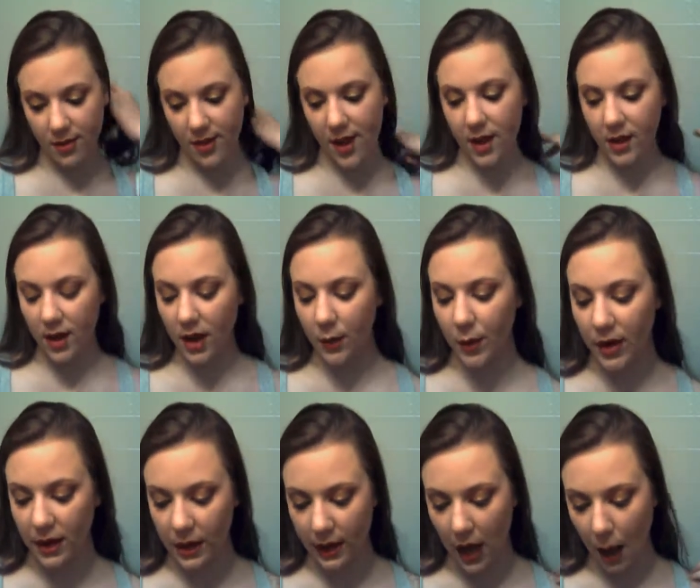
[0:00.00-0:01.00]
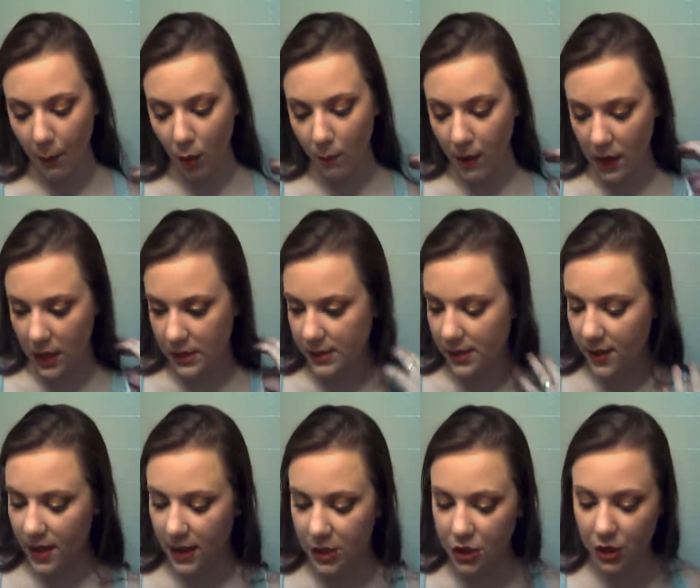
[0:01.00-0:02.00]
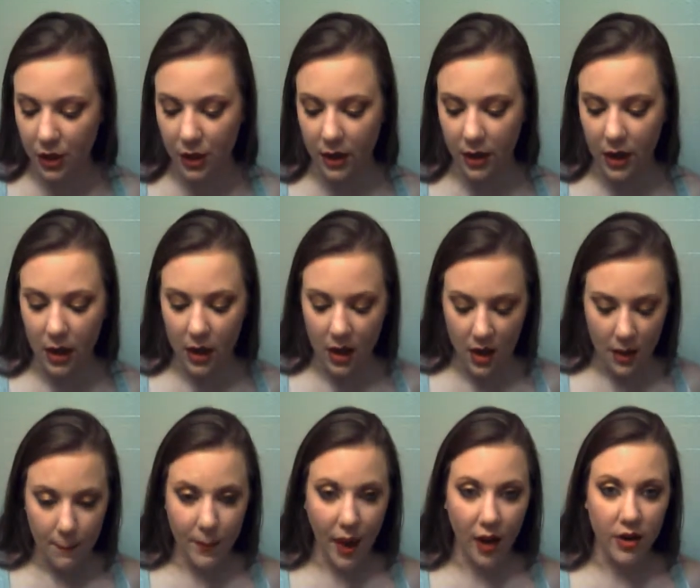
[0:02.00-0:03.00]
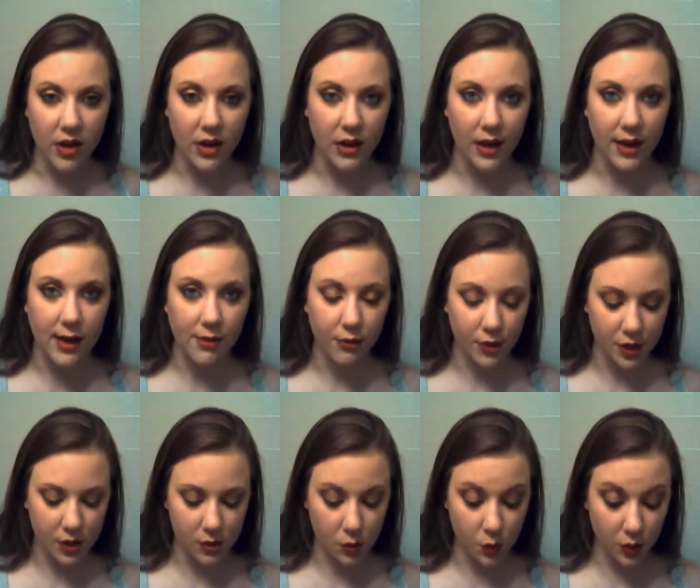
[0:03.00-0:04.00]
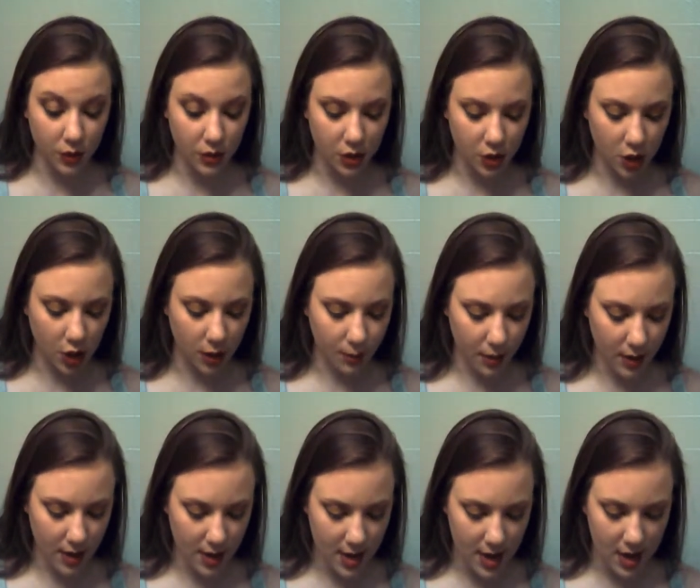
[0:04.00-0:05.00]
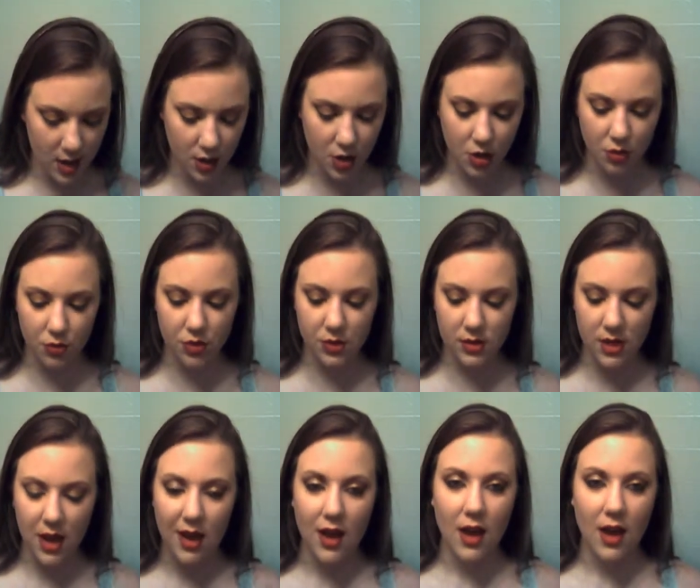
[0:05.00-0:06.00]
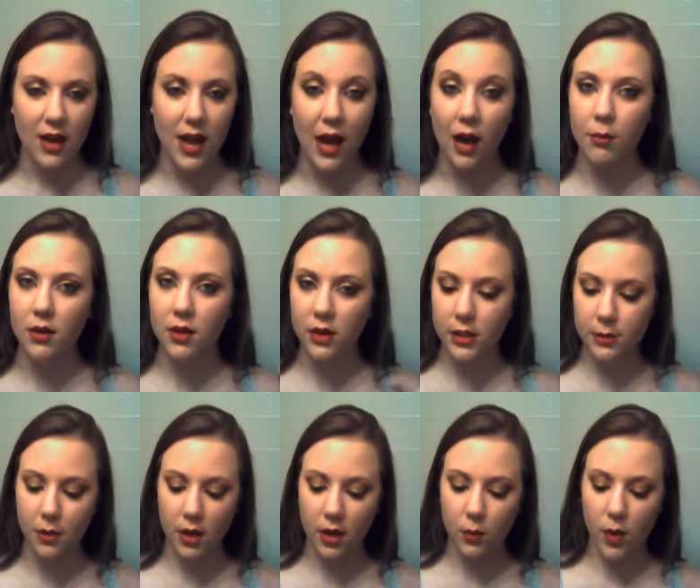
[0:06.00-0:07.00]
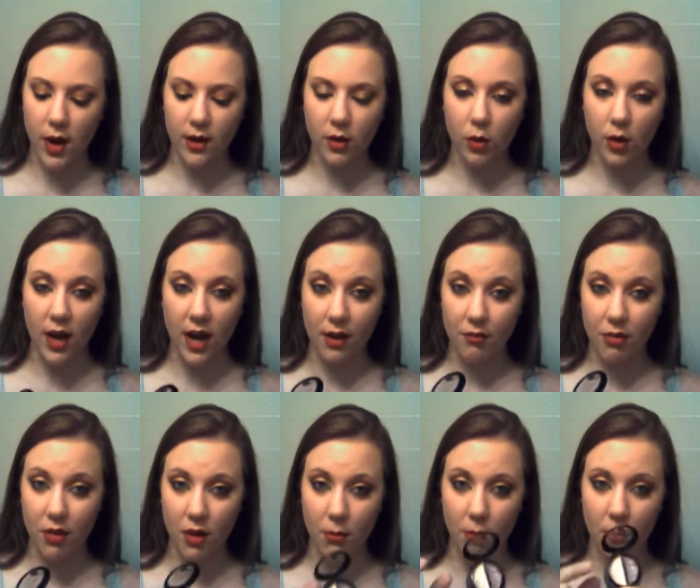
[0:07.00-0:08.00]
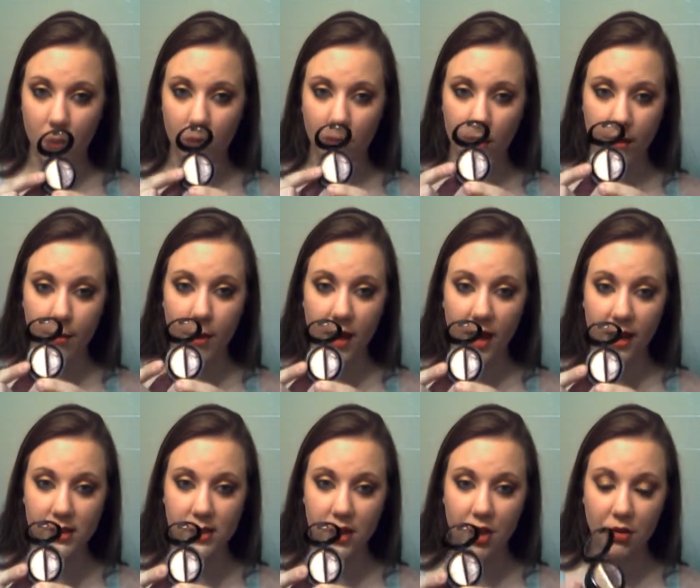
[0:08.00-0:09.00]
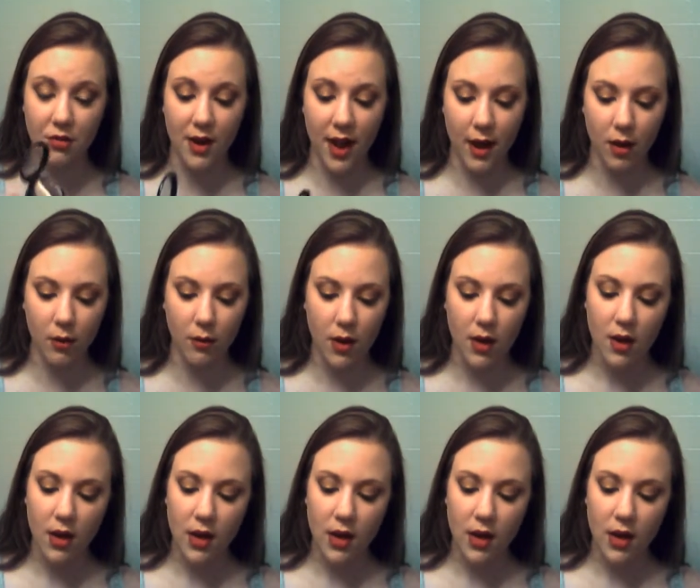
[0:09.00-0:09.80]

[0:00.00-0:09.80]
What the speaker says: then I waited a couple minutes, and then I took a paring knife, which is really sharp, and now I'm going to explain why I don't have the pans in here now